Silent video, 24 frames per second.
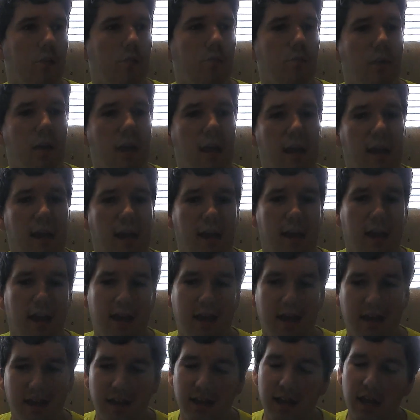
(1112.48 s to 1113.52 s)
You had,
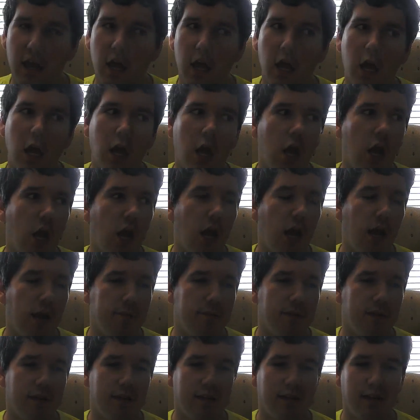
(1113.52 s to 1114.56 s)
I
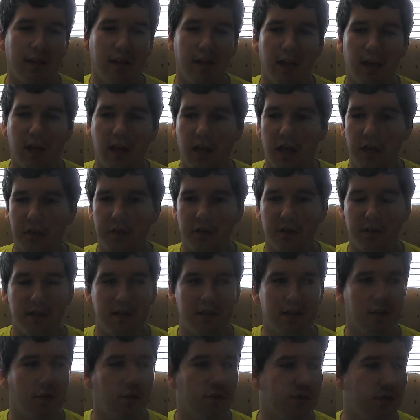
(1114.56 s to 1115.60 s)
mean, the
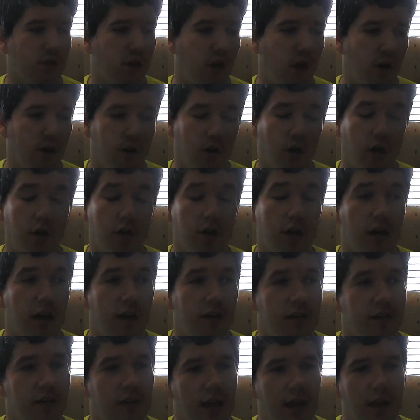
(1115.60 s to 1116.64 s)
list goes on and on.
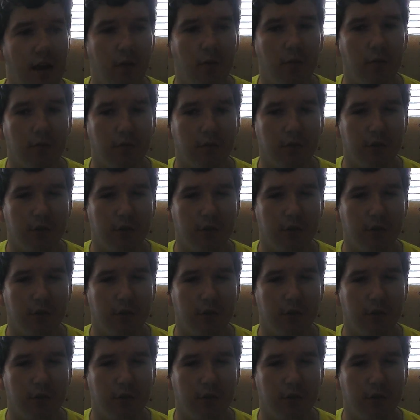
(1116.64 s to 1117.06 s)
And now,